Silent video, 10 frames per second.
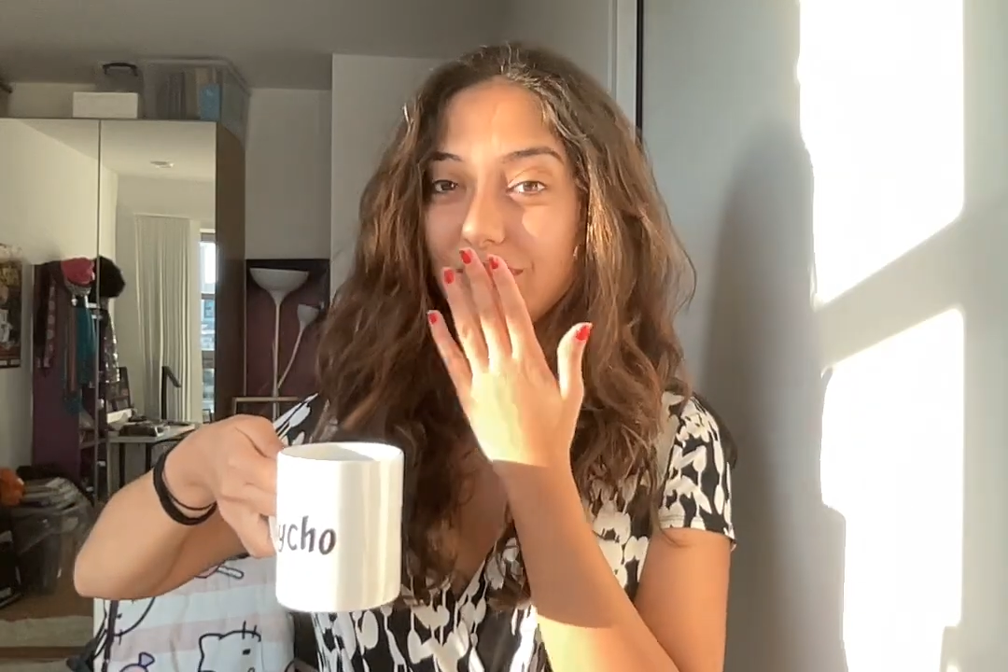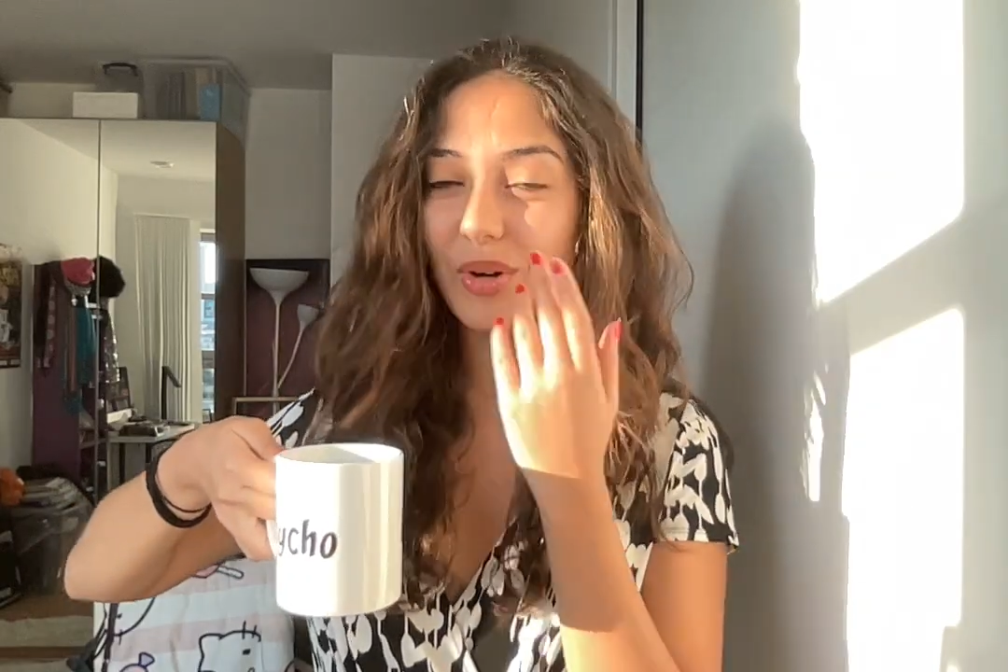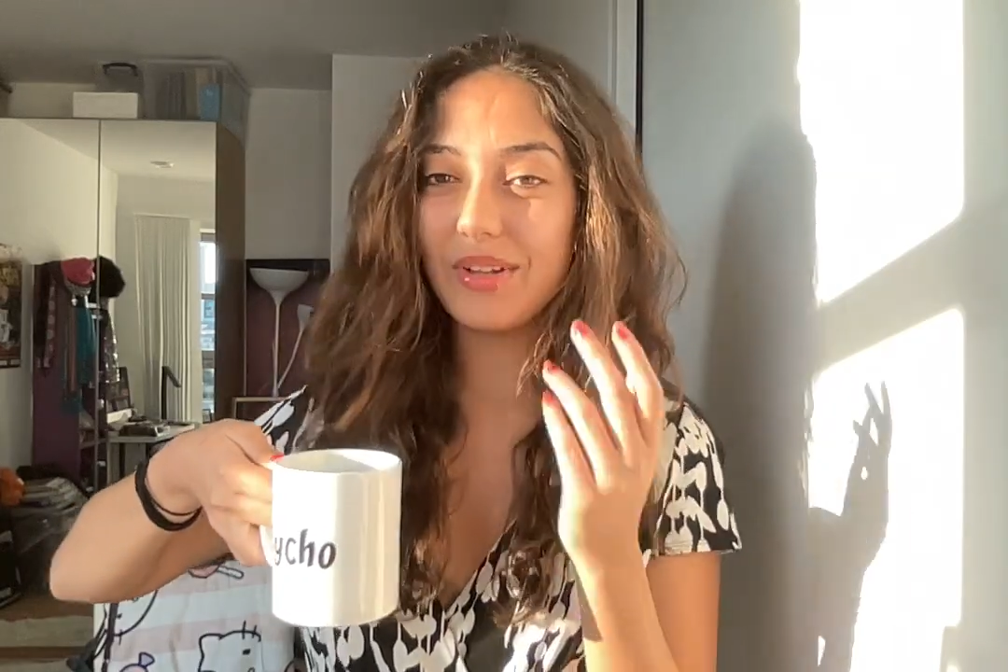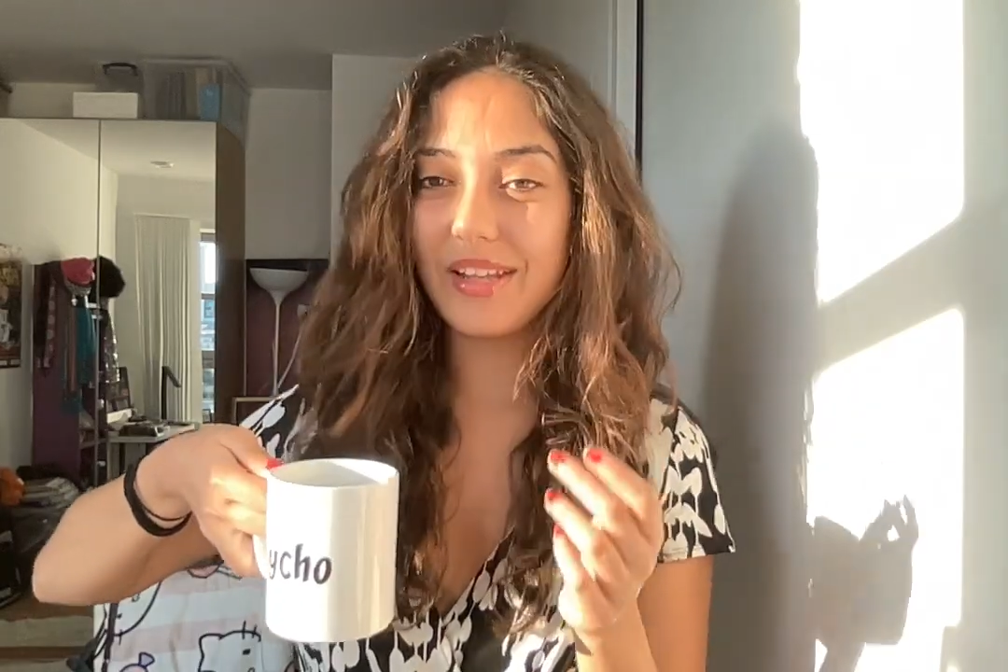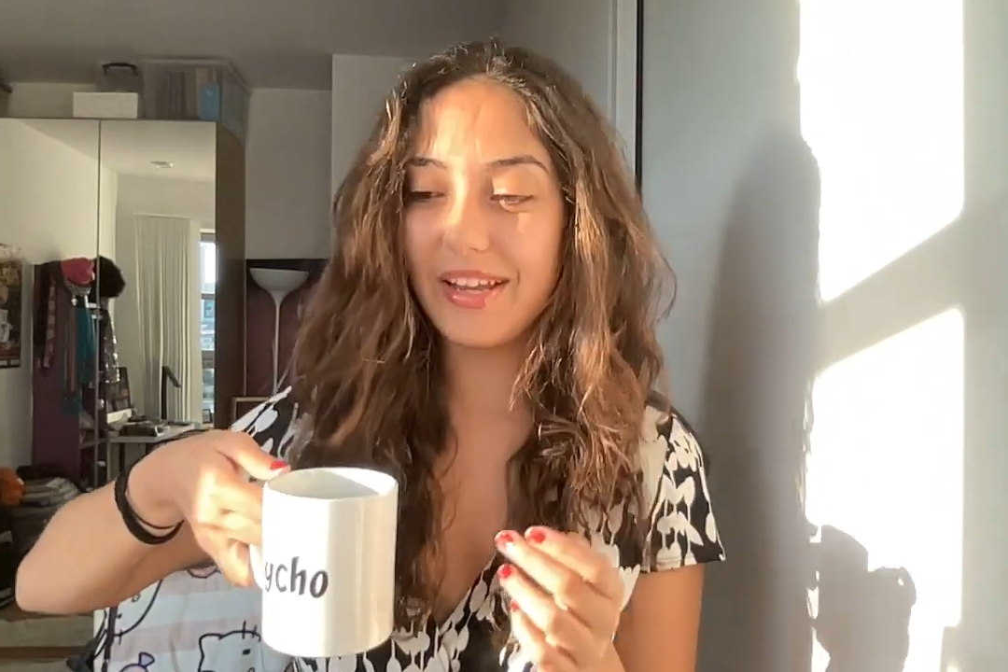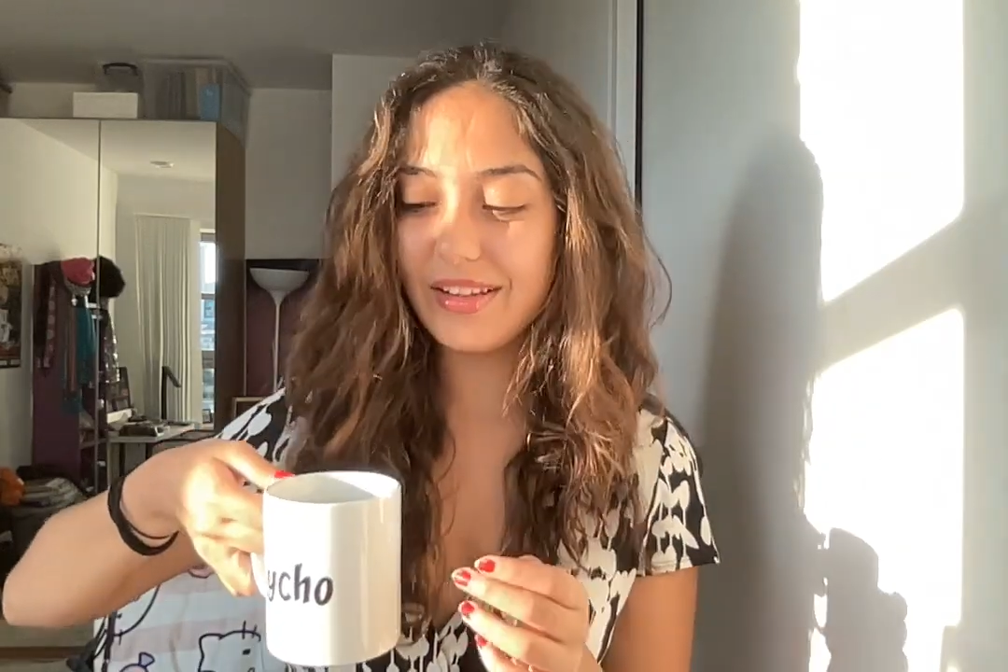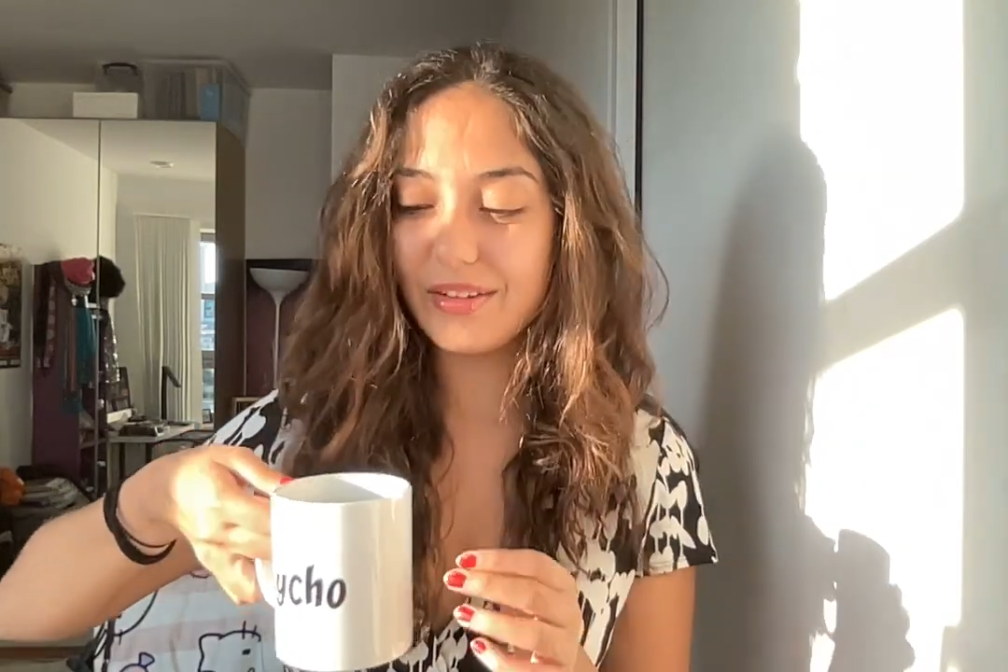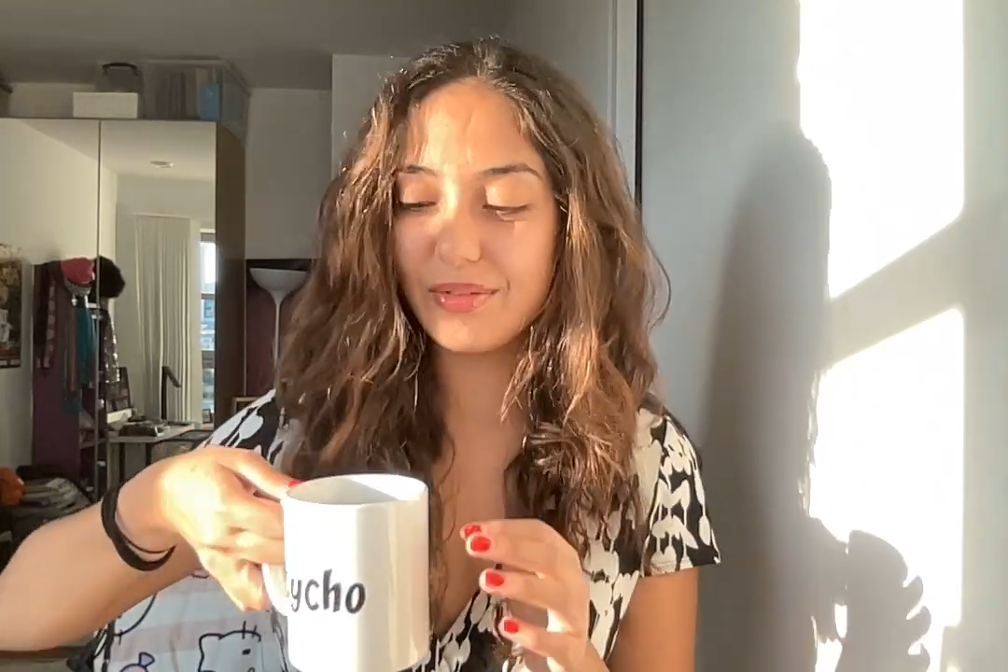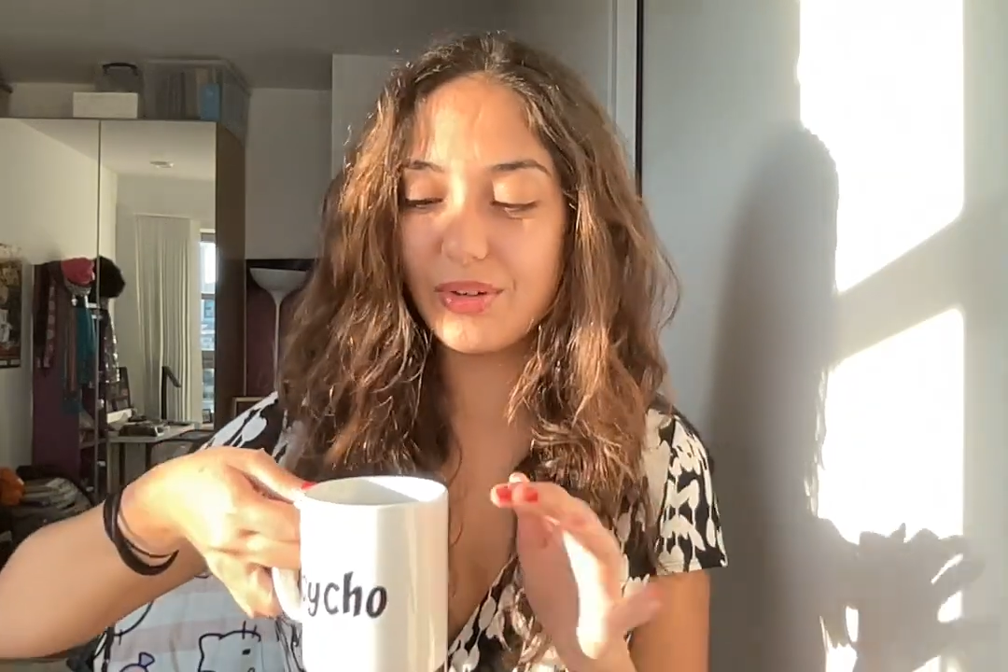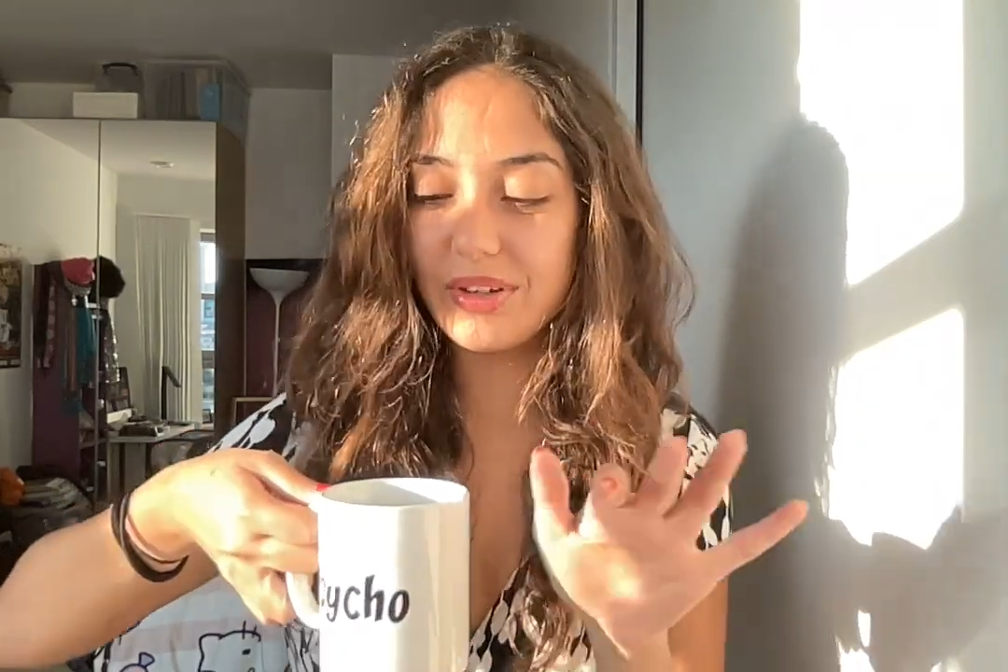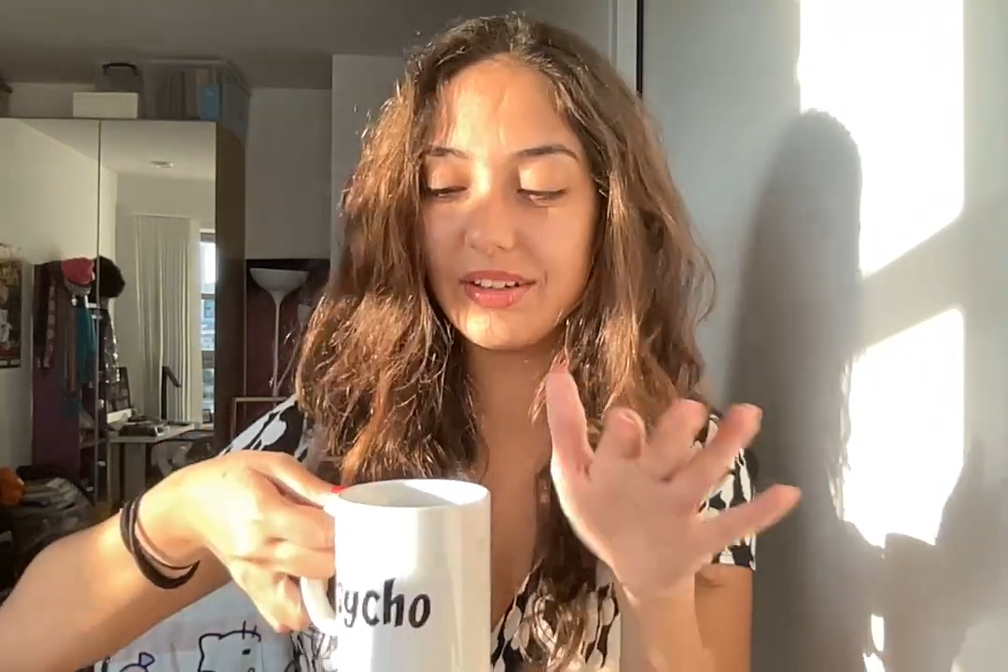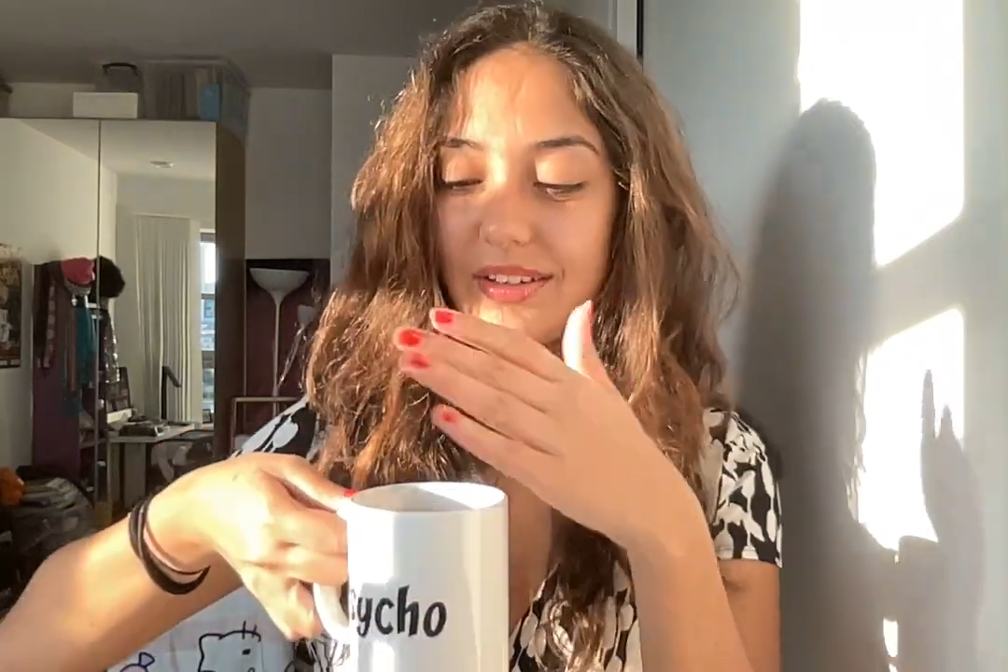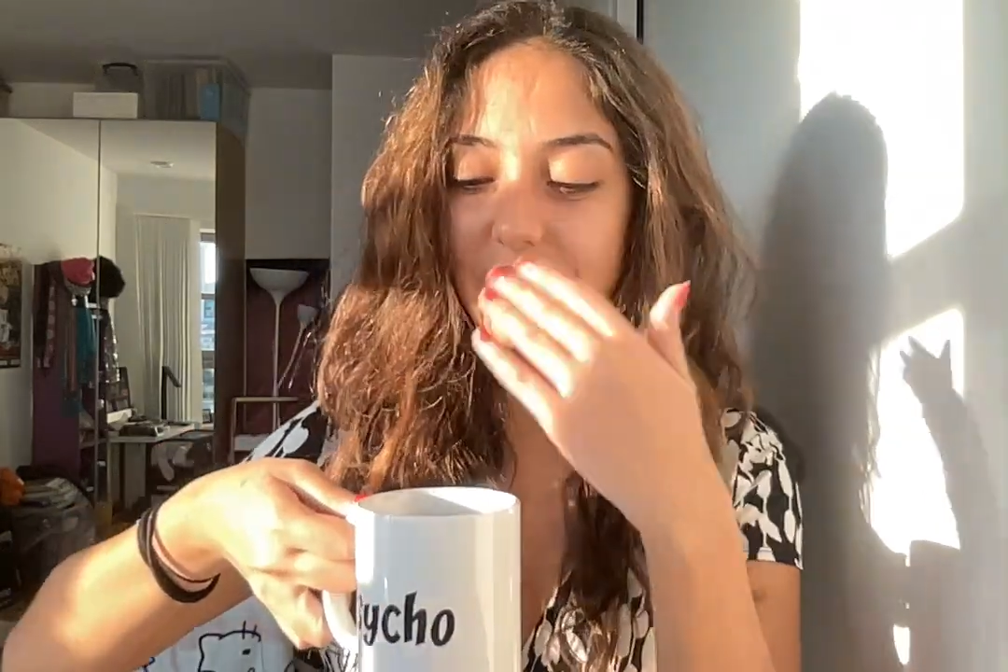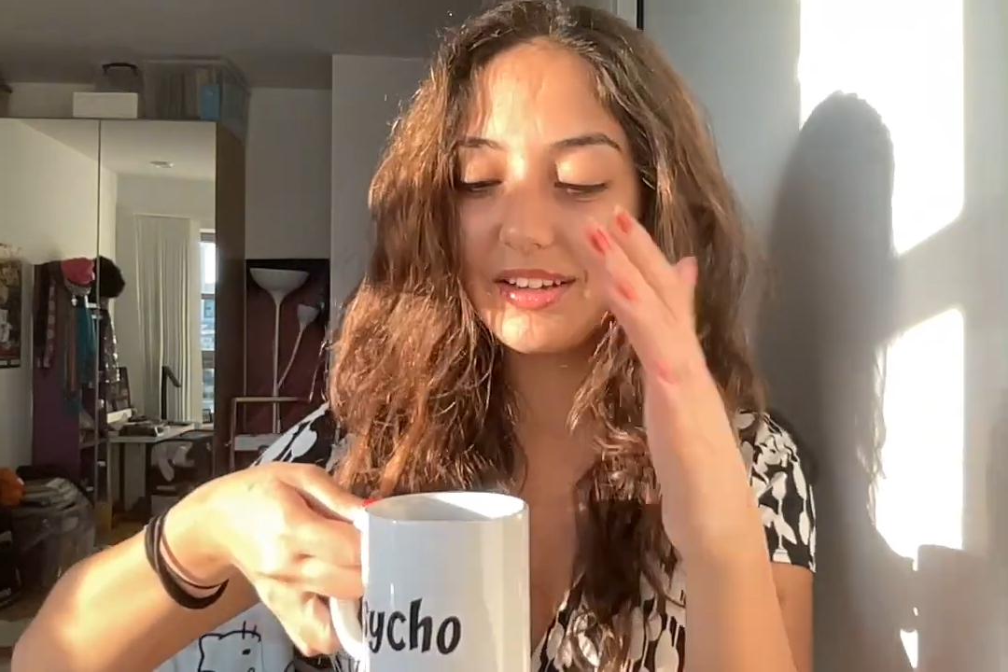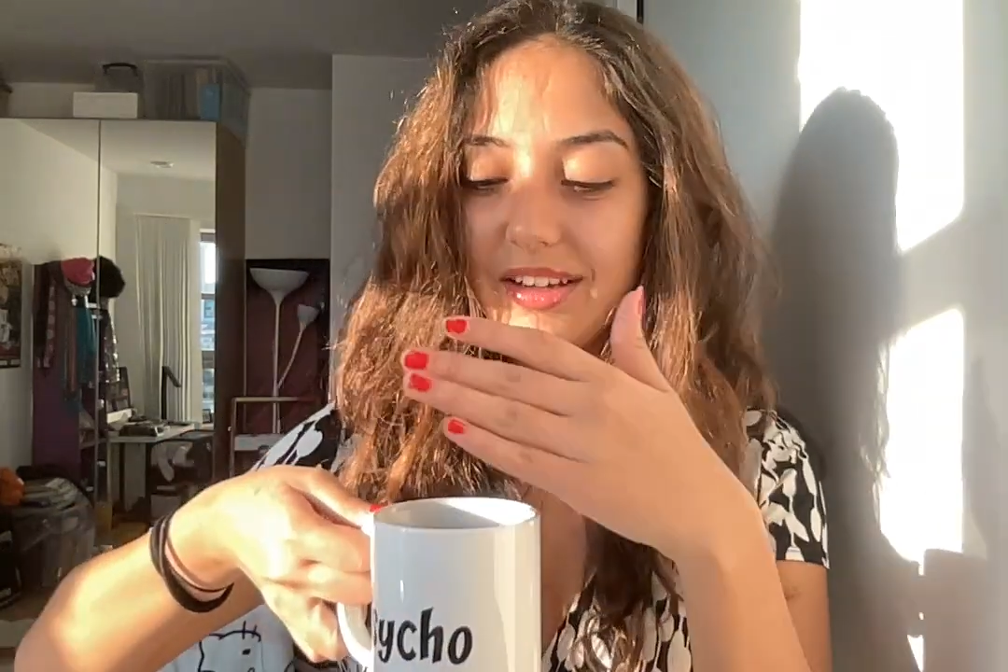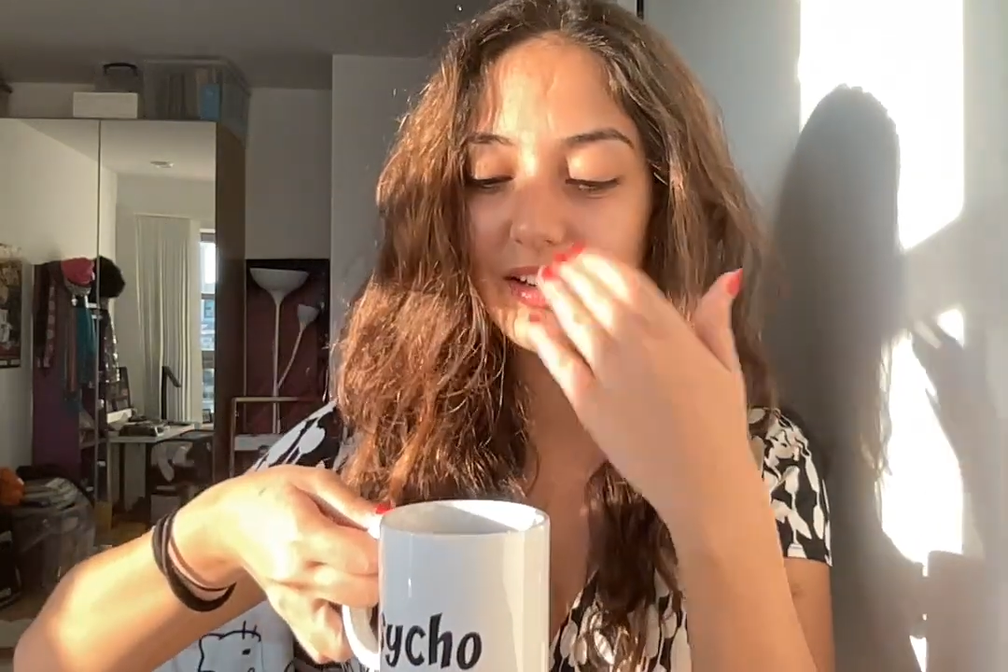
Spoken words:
on the 8th of August